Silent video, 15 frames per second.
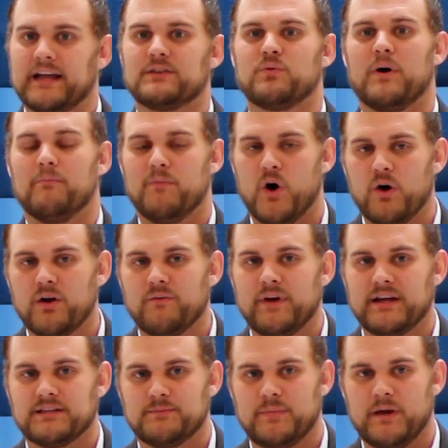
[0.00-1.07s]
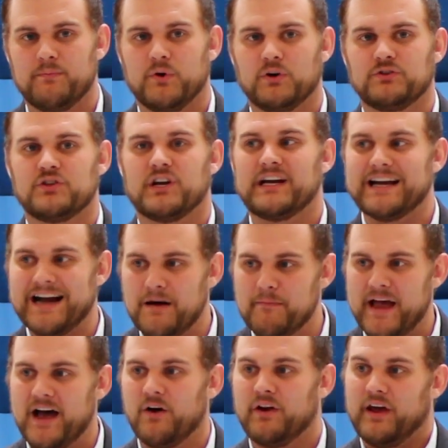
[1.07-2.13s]
It's what motivates people to
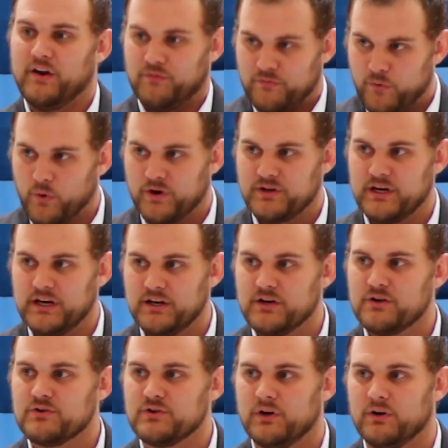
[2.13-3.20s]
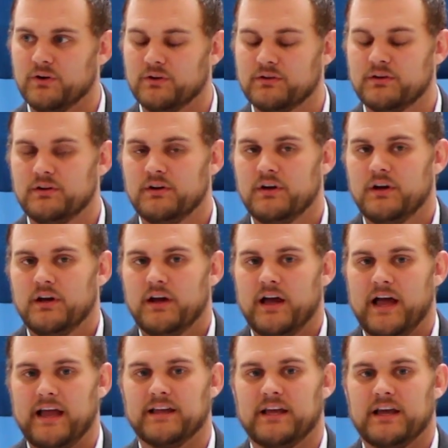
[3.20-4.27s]
come out at 14 years old.
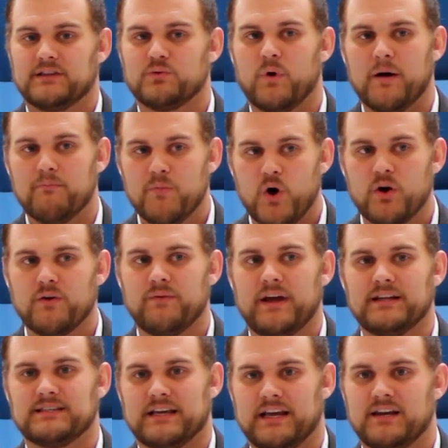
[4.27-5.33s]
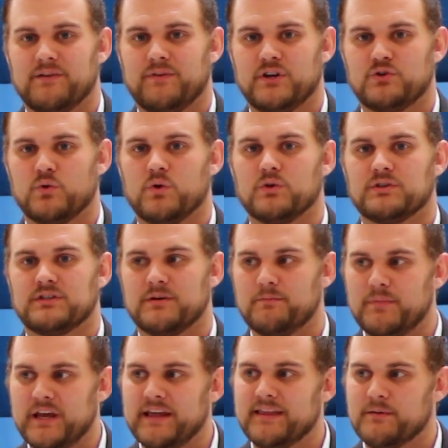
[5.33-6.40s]
It's what motivates individuals to
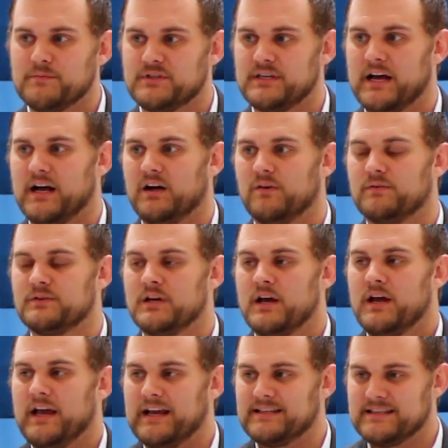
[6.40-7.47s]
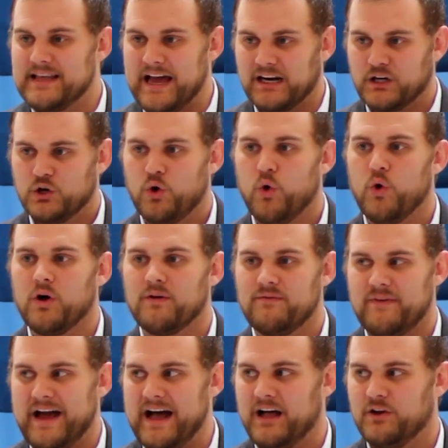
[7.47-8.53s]
be themselves. It's that
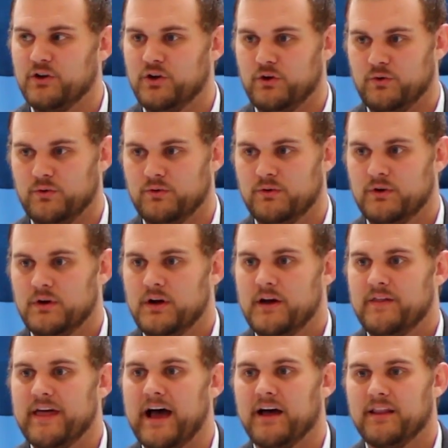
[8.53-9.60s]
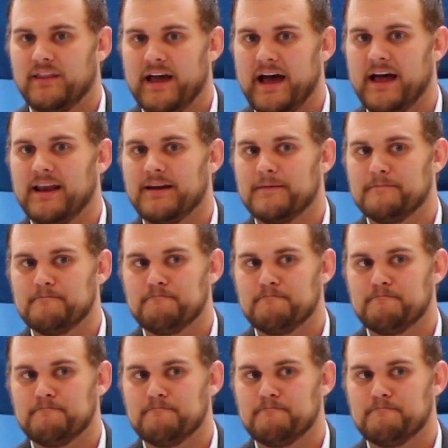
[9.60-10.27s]
core value, that, that